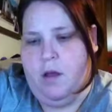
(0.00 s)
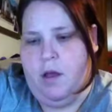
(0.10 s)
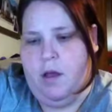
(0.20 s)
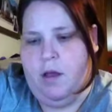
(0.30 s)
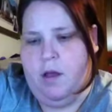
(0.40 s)

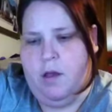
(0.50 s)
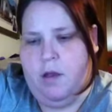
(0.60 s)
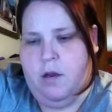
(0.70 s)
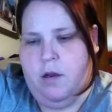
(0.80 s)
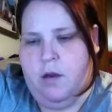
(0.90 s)

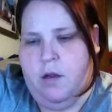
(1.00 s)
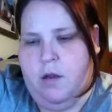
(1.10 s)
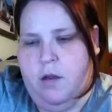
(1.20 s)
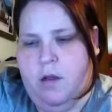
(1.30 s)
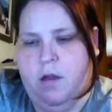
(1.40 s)
and
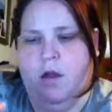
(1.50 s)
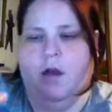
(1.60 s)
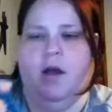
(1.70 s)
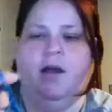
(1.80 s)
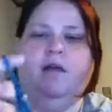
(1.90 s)

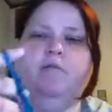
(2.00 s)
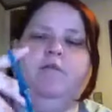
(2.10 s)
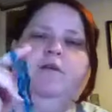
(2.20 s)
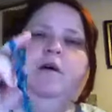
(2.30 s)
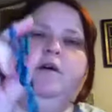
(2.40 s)
I didn't
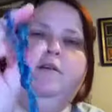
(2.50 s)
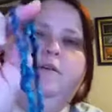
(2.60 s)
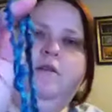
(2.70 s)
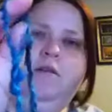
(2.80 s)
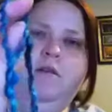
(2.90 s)
realize
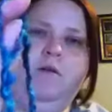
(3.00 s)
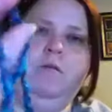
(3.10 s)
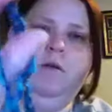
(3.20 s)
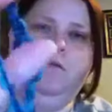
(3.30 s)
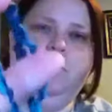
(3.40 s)
until I started
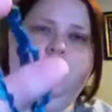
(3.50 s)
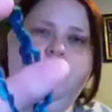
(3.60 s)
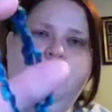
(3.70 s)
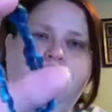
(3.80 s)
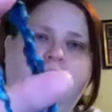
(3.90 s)
working with it
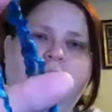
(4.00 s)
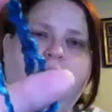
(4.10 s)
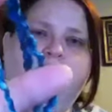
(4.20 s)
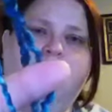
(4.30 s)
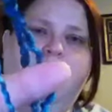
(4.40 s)
last night
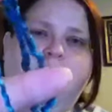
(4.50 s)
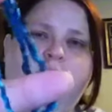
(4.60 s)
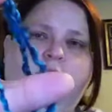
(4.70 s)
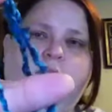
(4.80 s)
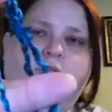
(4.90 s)
that it's
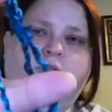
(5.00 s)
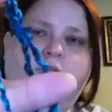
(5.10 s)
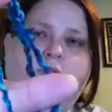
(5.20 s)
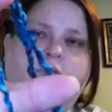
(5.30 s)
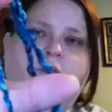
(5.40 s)
actually like
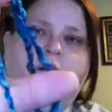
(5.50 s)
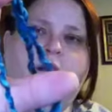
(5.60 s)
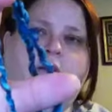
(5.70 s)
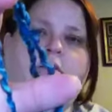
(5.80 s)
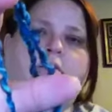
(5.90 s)
2
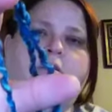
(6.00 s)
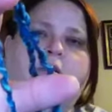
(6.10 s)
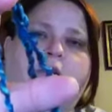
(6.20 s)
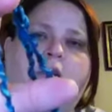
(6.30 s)
strands